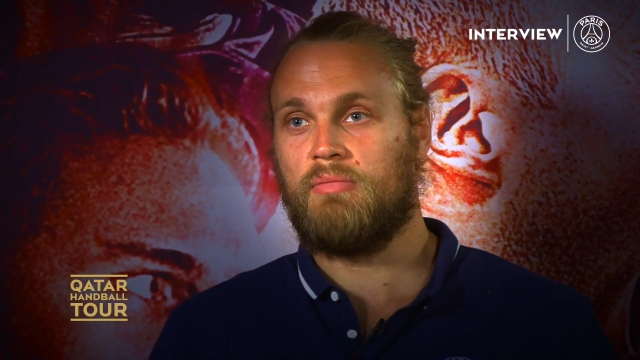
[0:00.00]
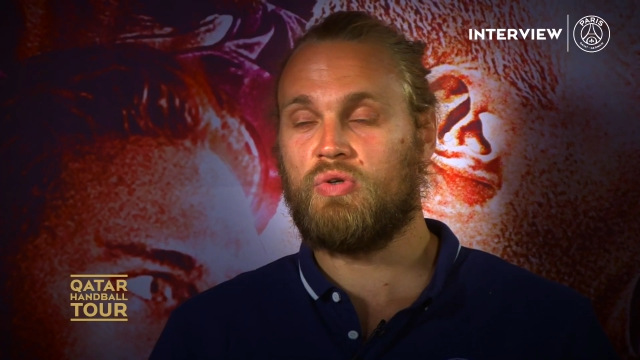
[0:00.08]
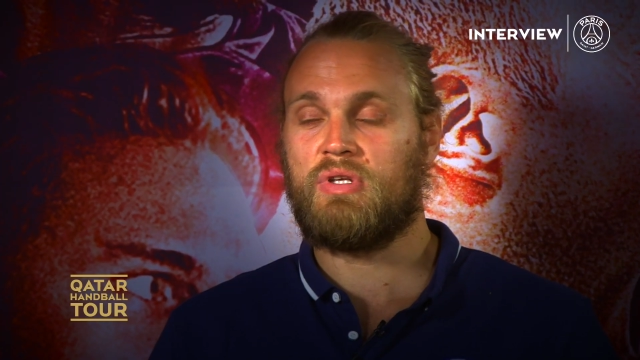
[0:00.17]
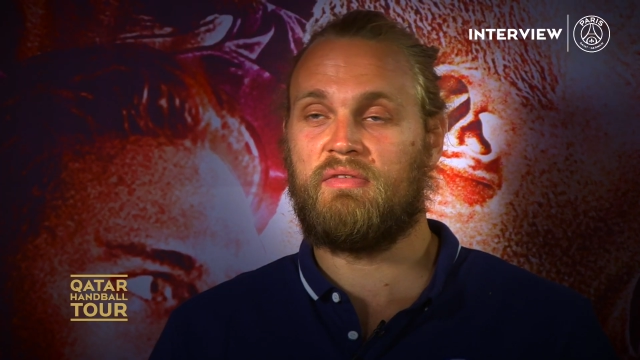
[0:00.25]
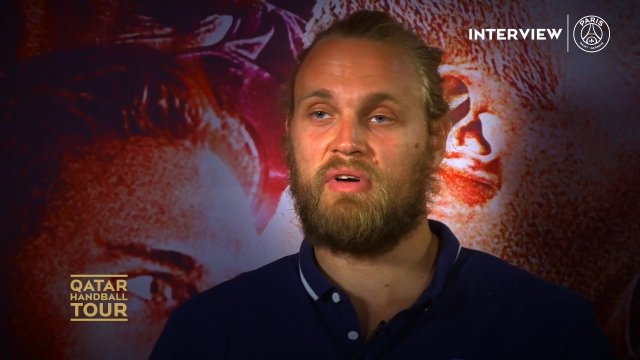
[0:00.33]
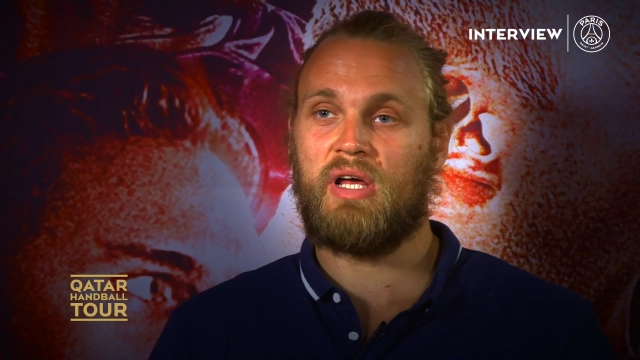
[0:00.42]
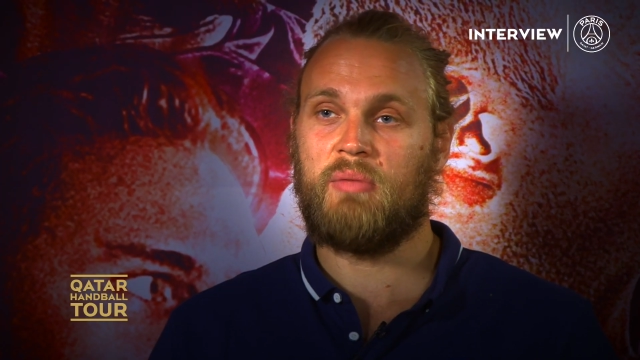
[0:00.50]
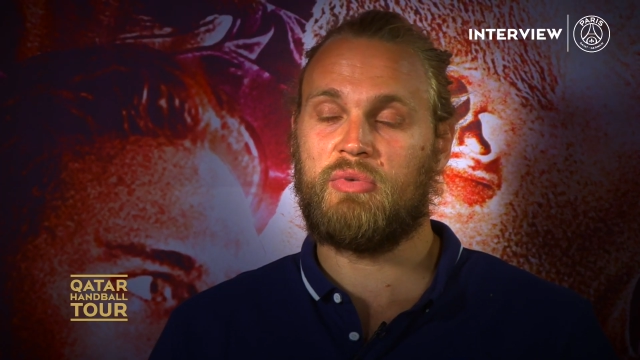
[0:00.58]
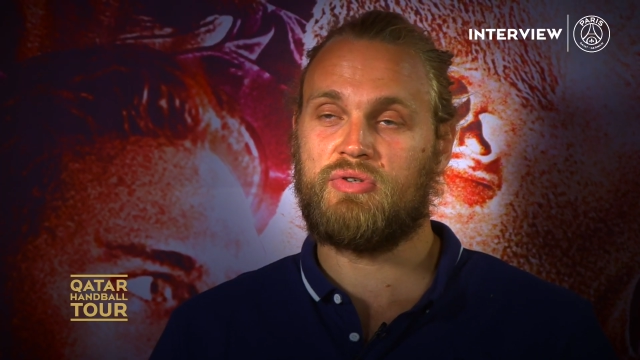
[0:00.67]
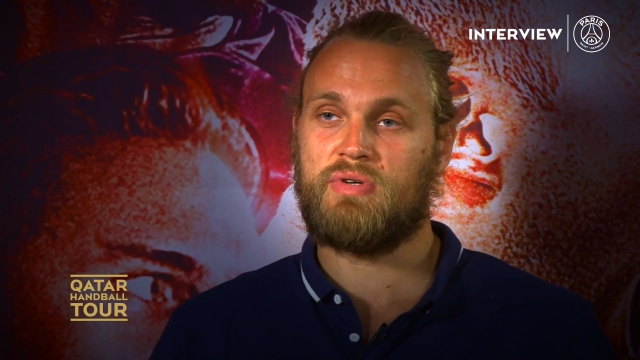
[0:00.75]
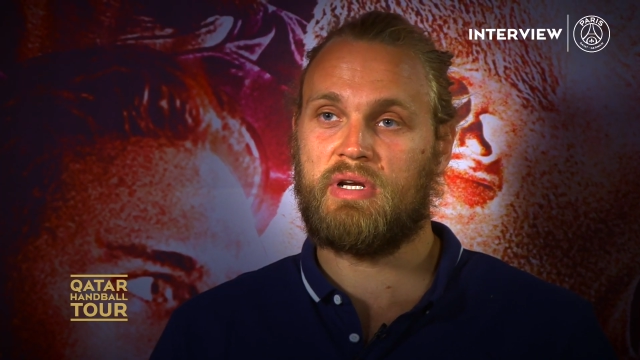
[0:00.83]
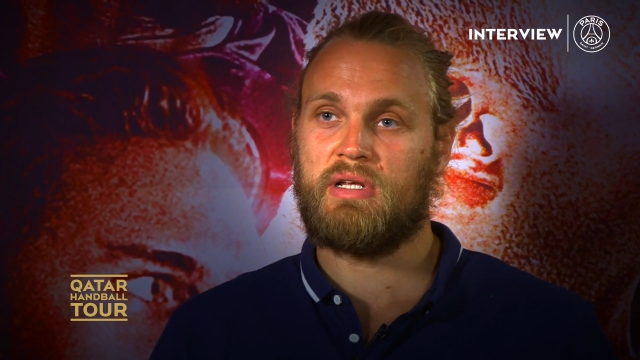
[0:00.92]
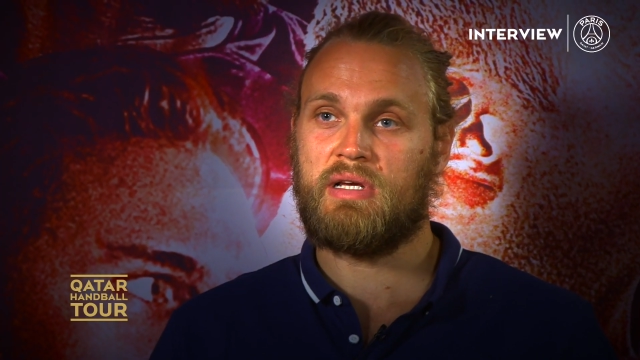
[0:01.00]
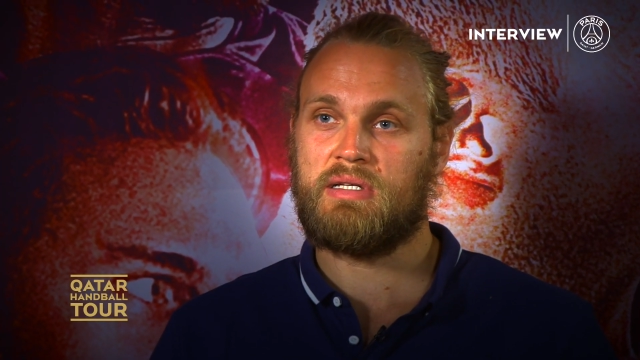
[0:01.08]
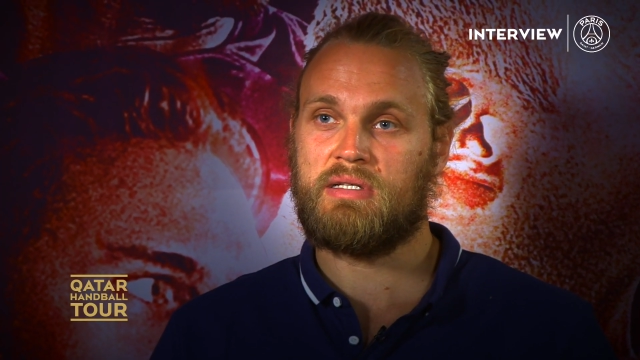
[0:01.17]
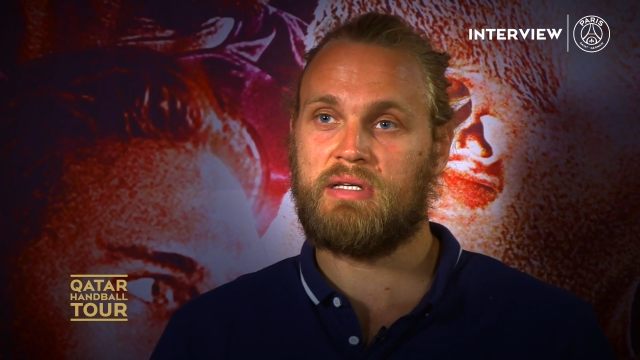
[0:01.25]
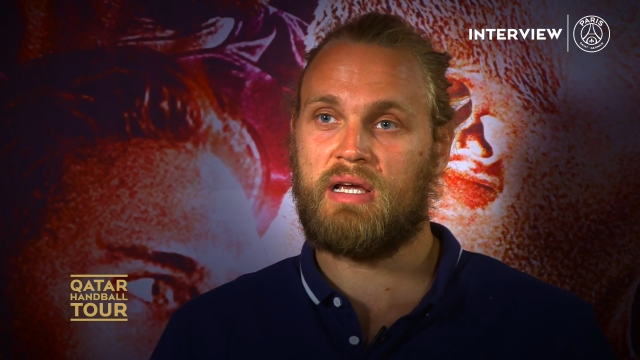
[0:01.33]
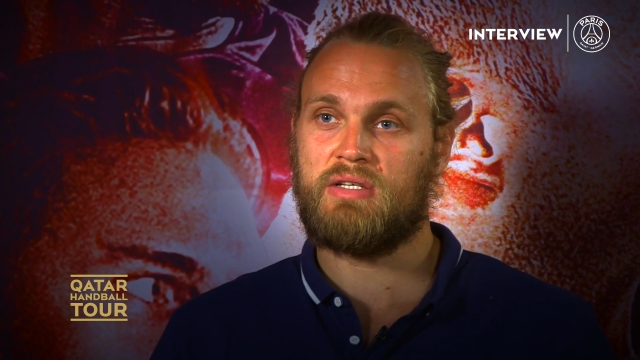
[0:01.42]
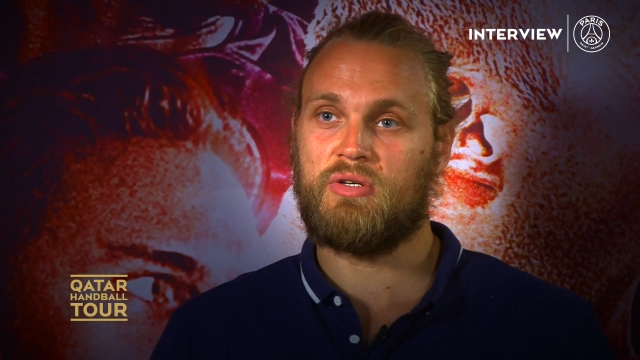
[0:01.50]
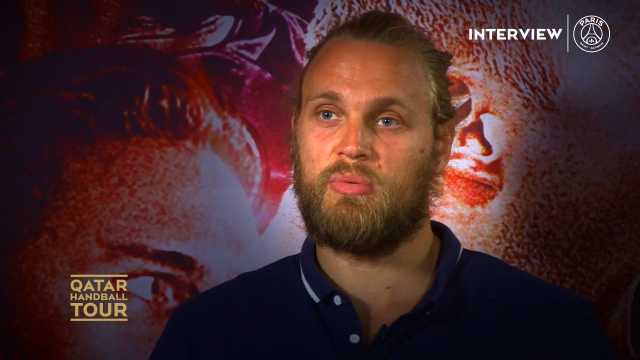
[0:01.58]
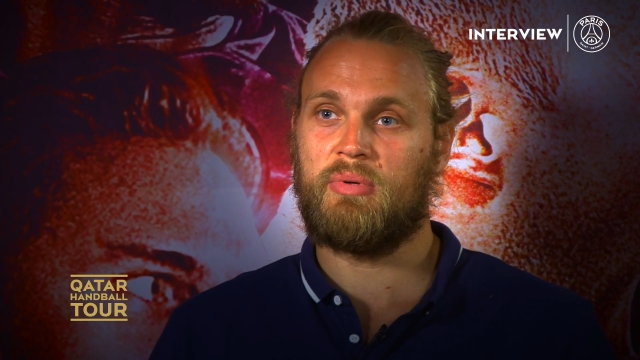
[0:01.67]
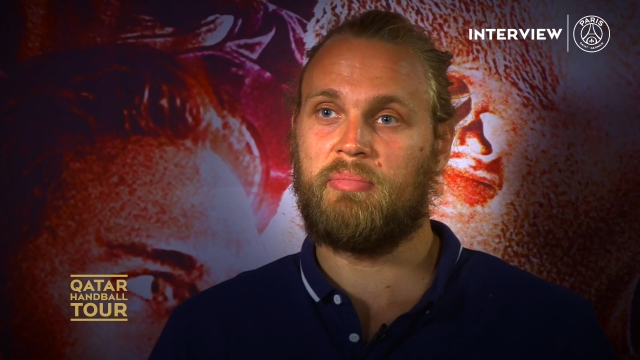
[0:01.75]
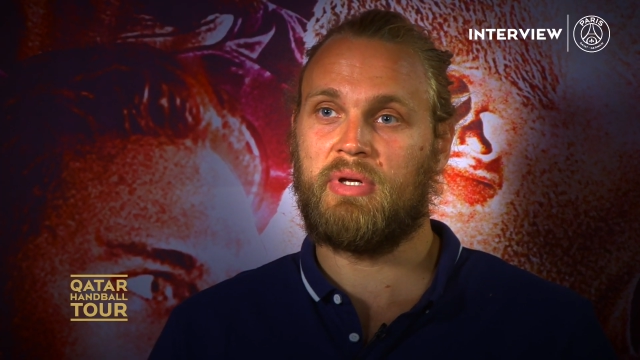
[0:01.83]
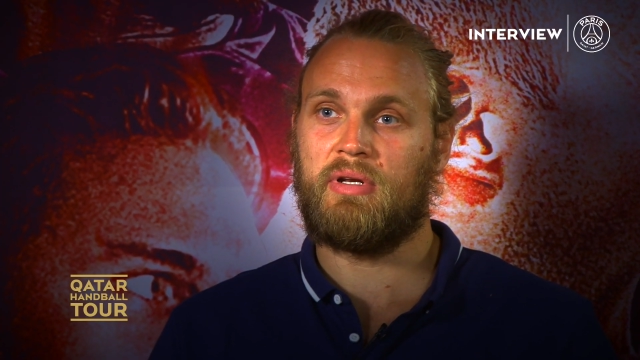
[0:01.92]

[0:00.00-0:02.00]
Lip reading: most of our handball training has actually